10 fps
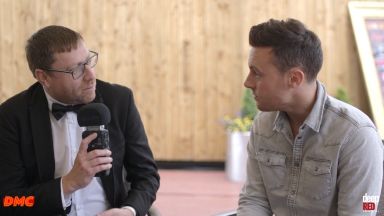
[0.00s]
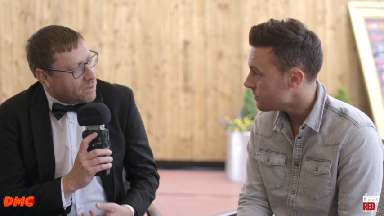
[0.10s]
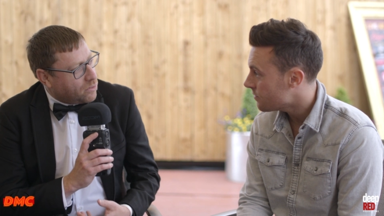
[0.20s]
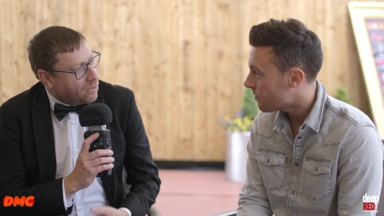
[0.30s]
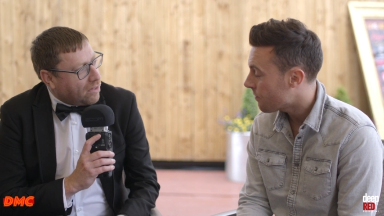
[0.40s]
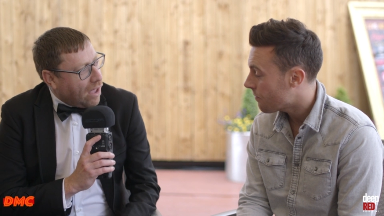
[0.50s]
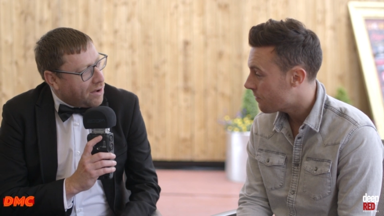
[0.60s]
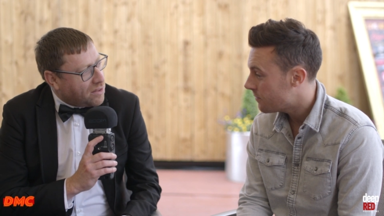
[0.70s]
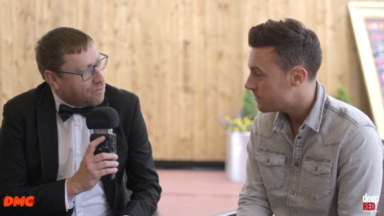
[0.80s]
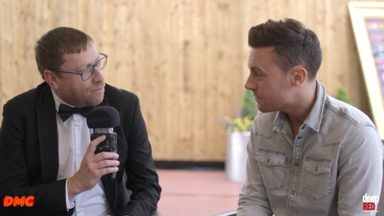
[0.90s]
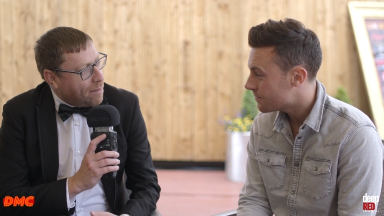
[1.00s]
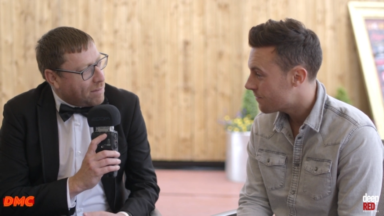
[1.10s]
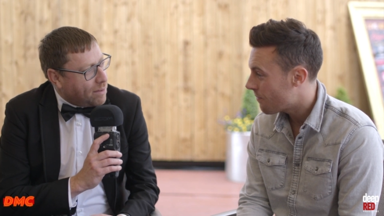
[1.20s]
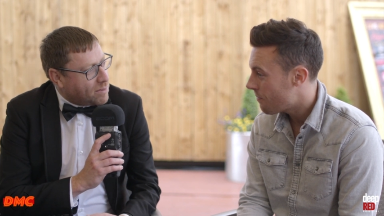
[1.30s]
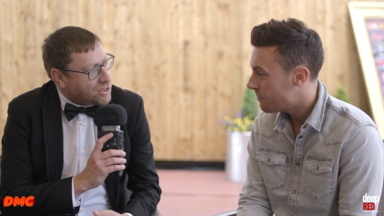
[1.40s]
Speaker 1: that was on in the
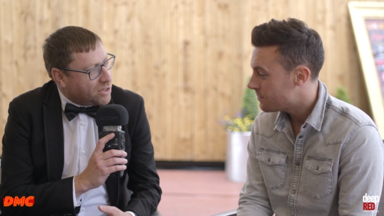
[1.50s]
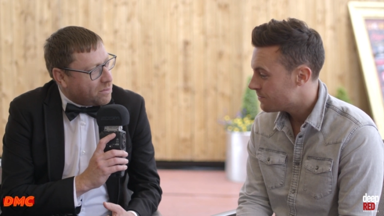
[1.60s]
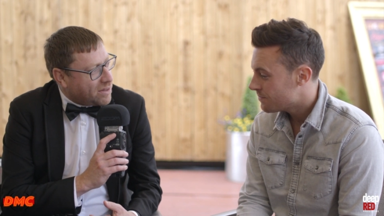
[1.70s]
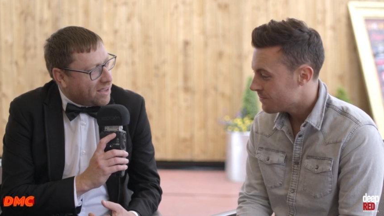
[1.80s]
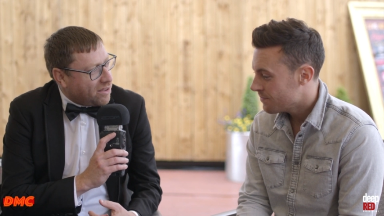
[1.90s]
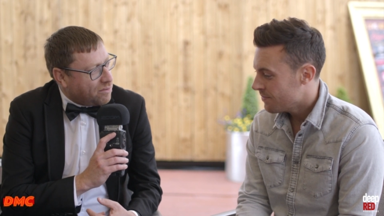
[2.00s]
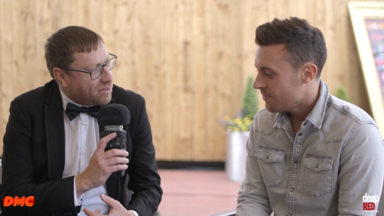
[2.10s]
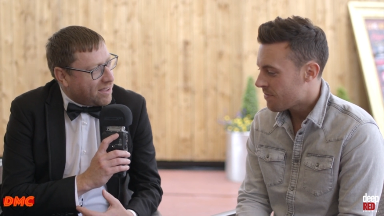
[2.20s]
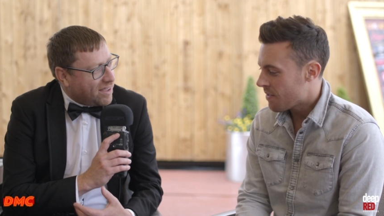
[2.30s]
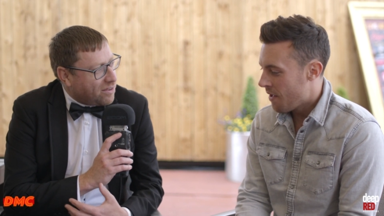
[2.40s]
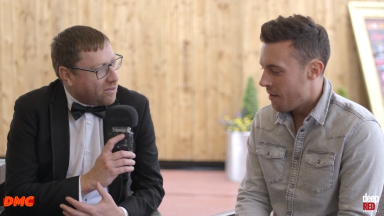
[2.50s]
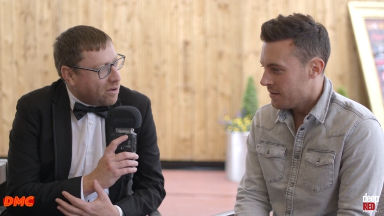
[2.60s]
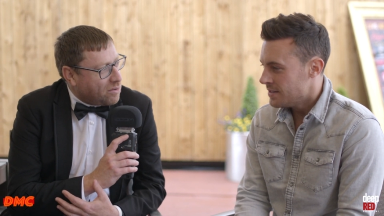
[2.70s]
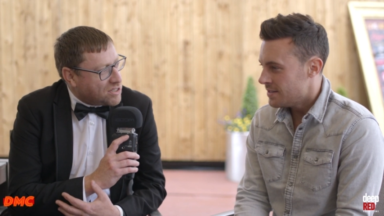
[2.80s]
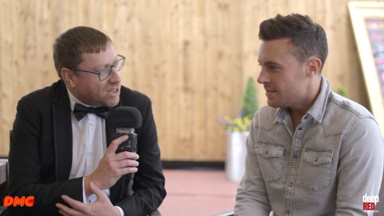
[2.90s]
family with you and that kind of a thing, or
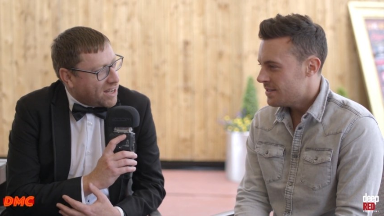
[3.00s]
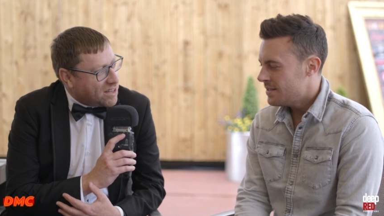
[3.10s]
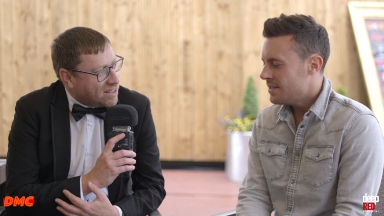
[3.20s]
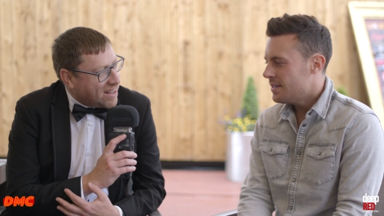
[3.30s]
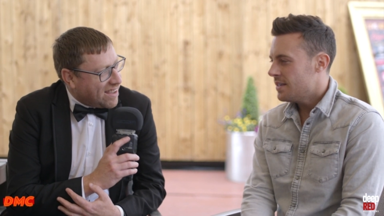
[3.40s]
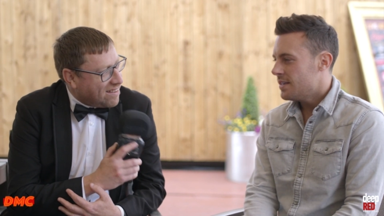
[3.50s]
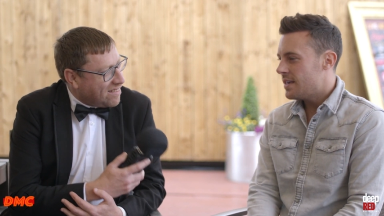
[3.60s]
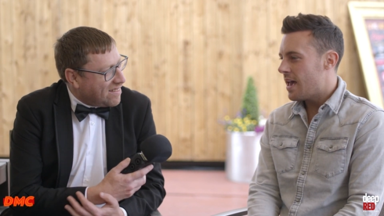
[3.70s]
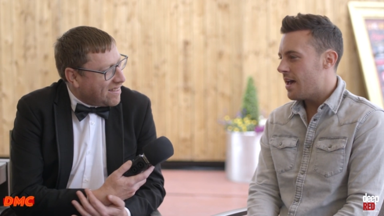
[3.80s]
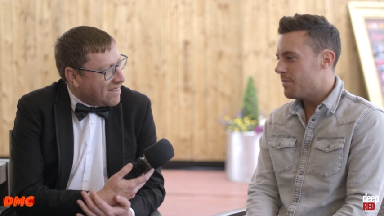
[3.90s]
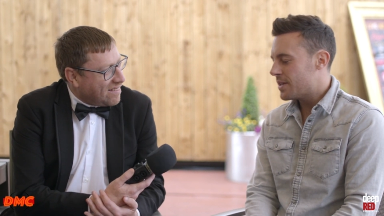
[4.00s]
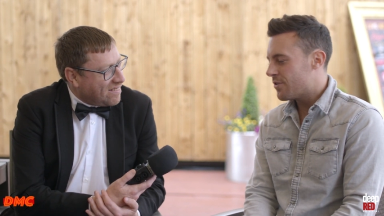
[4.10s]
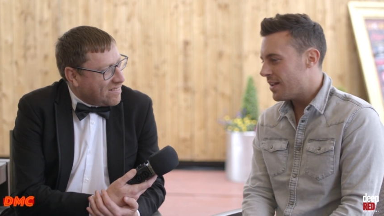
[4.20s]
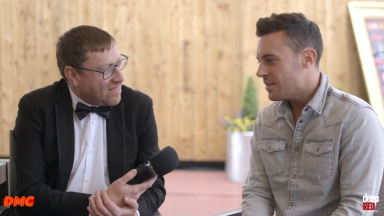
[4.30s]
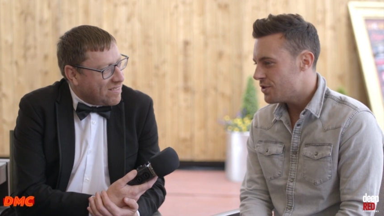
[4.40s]
how did you get into that?
Speaker 2: Yeah, my
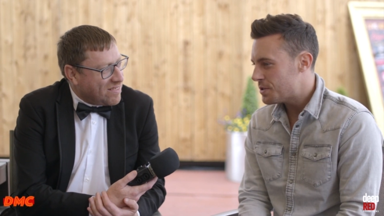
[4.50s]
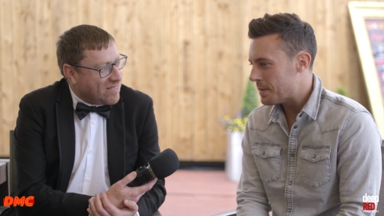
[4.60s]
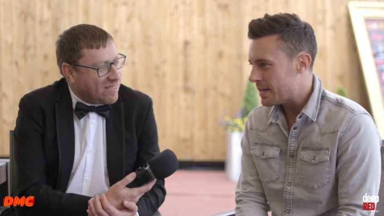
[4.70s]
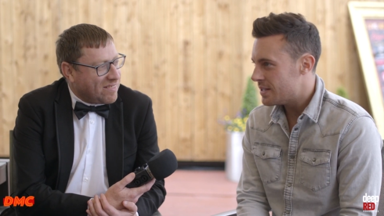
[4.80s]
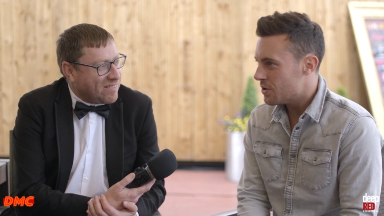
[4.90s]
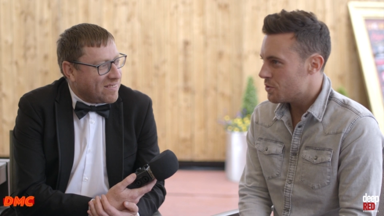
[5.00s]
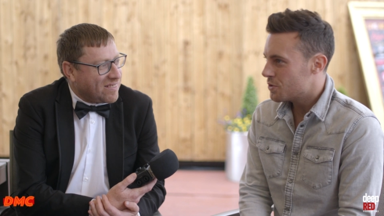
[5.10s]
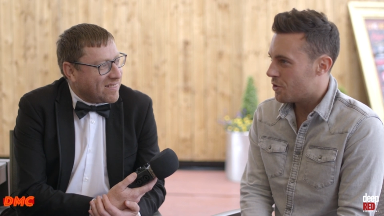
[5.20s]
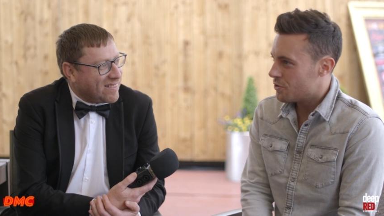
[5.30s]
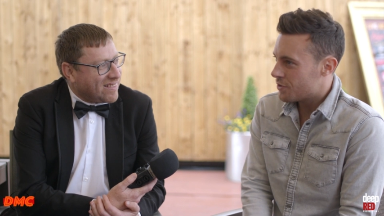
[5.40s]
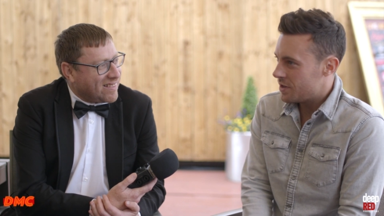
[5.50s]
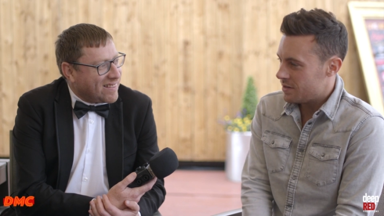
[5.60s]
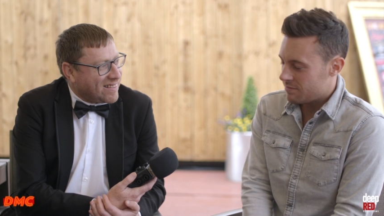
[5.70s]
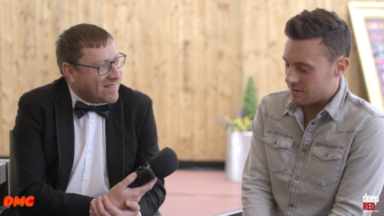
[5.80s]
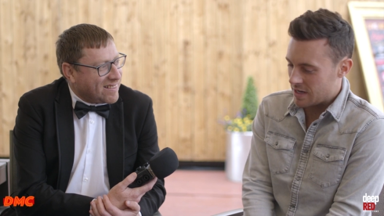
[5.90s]
granddad used to play the old
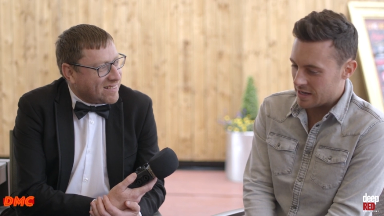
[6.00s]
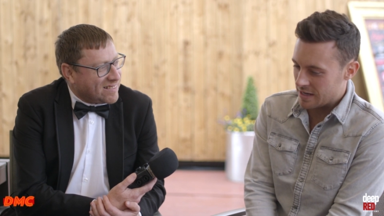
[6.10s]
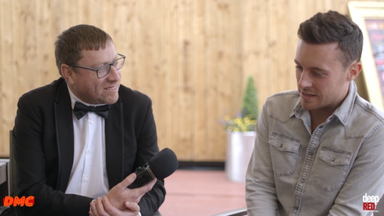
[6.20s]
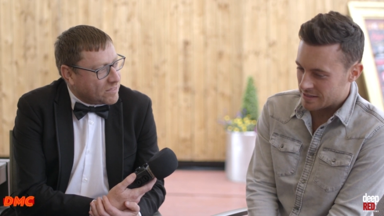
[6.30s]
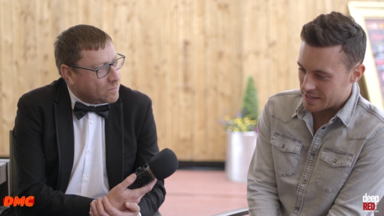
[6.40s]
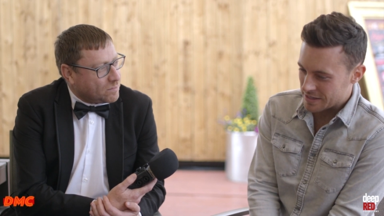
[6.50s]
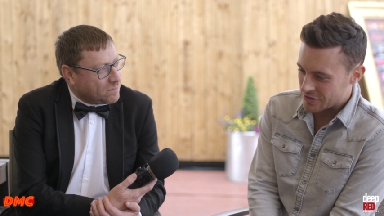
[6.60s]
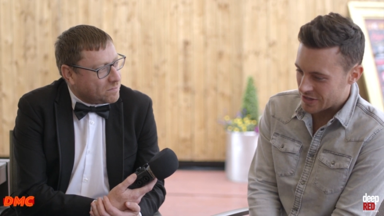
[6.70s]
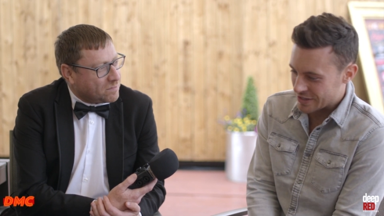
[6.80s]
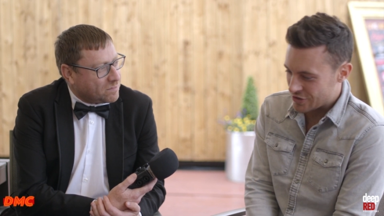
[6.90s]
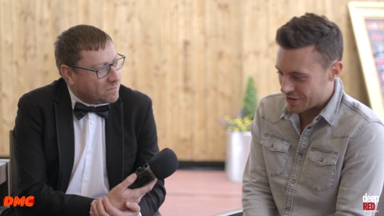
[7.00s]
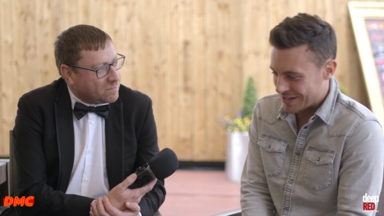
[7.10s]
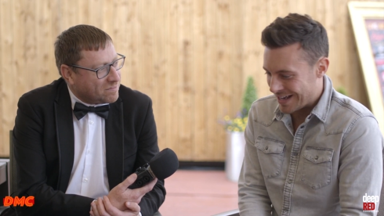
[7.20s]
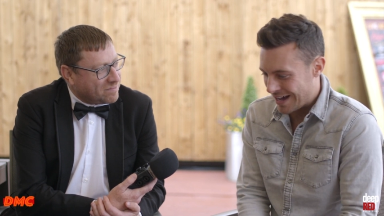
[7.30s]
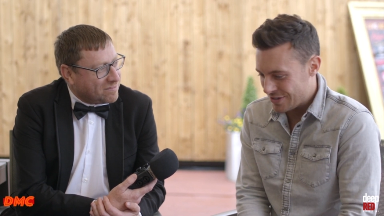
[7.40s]
country uh, singers like
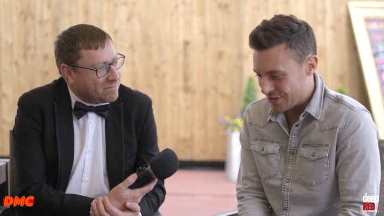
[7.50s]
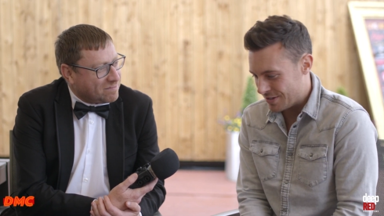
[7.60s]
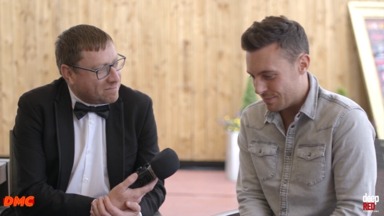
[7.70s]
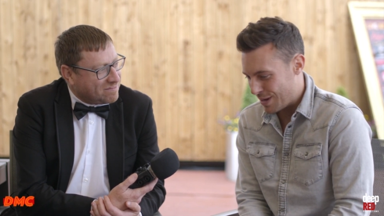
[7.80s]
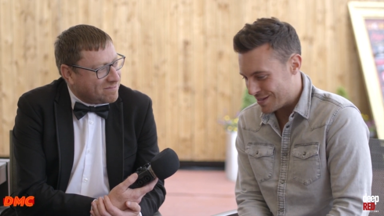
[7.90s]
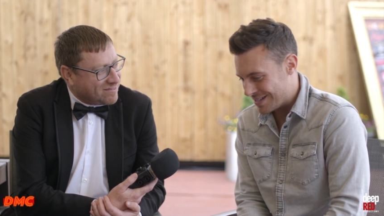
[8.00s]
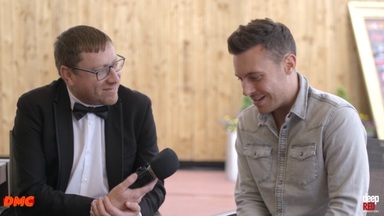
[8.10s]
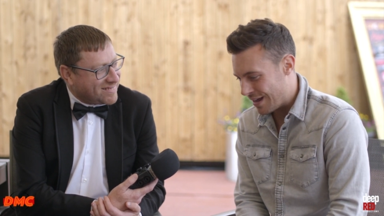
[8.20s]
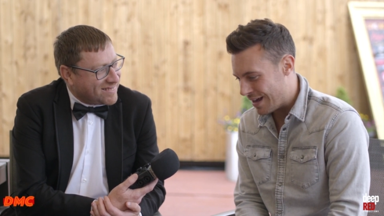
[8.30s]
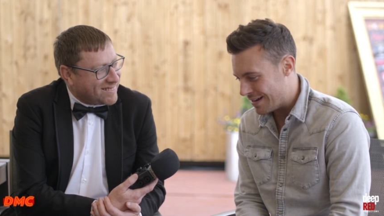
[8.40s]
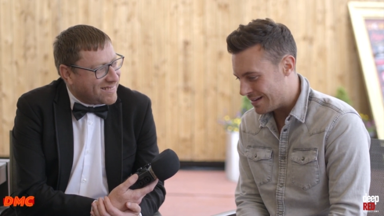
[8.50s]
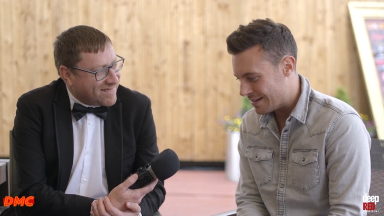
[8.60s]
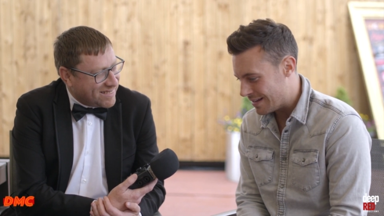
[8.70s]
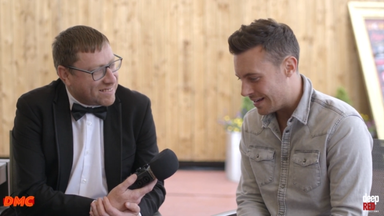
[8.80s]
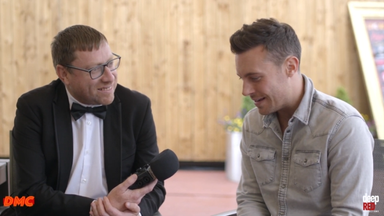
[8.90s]
Johnny Cash and Patsy Cline.
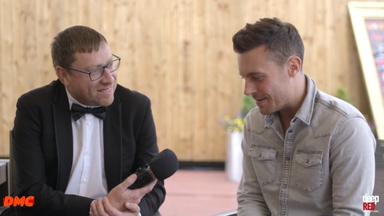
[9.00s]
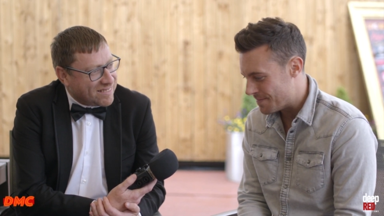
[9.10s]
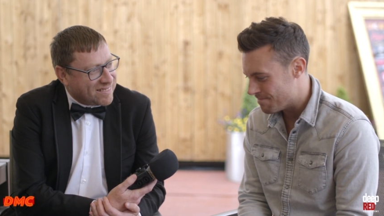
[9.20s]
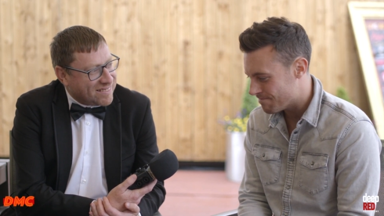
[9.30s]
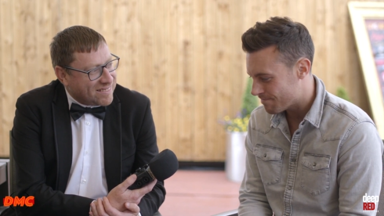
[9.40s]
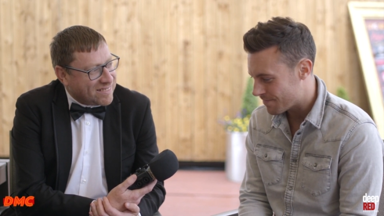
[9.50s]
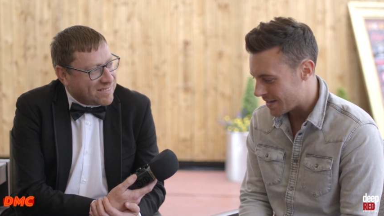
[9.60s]
Um,